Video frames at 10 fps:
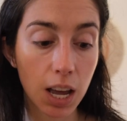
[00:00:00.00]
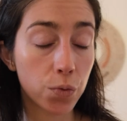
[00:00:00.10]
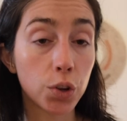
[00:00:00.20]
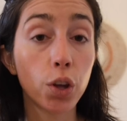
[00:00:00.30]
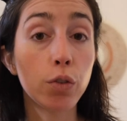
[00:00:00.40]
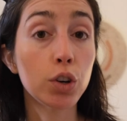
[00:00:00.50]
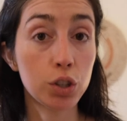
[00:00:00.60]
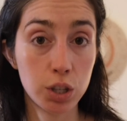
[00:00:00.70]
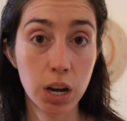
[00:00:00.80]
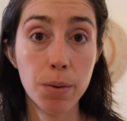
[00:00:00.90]
For the
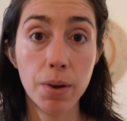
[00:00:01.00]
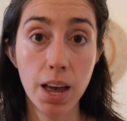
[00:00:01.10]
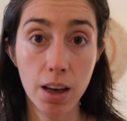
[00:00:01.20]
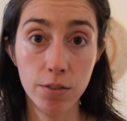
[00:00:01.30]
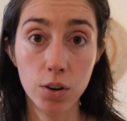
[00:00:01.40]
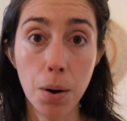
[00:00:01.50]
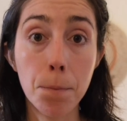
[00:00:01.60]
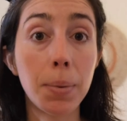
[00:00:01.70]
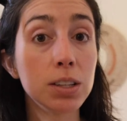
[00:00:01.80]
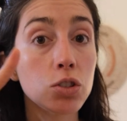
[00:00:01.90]
first time ever,
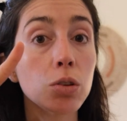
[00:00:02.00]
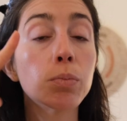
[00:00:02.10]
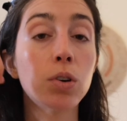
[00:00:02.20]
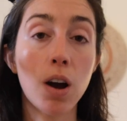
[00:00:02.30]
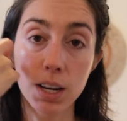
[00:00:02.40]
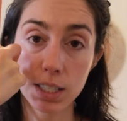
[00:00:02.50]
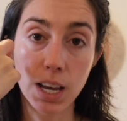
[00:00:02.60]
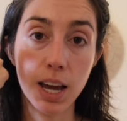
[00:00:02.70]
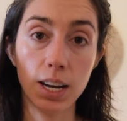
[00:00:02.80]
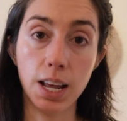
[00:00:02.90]
benzoyl
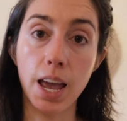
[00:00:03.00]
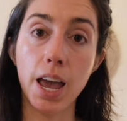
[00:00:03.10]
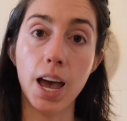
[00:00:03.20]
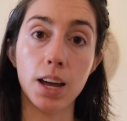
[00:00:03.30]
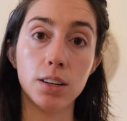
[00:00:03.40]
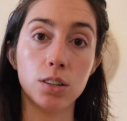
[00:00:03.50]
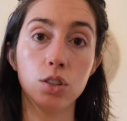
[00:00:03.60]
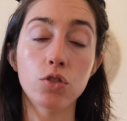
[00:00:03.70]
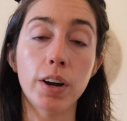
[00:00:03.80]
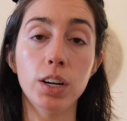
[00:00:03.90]
peroxide and
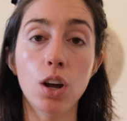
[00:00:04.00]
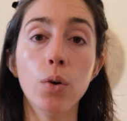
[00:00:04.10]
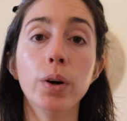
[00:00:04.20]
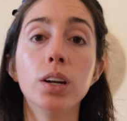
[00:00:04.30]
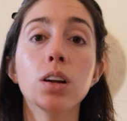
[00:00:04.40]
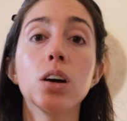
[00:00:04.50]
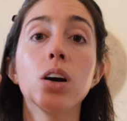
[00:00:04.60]
tretinoin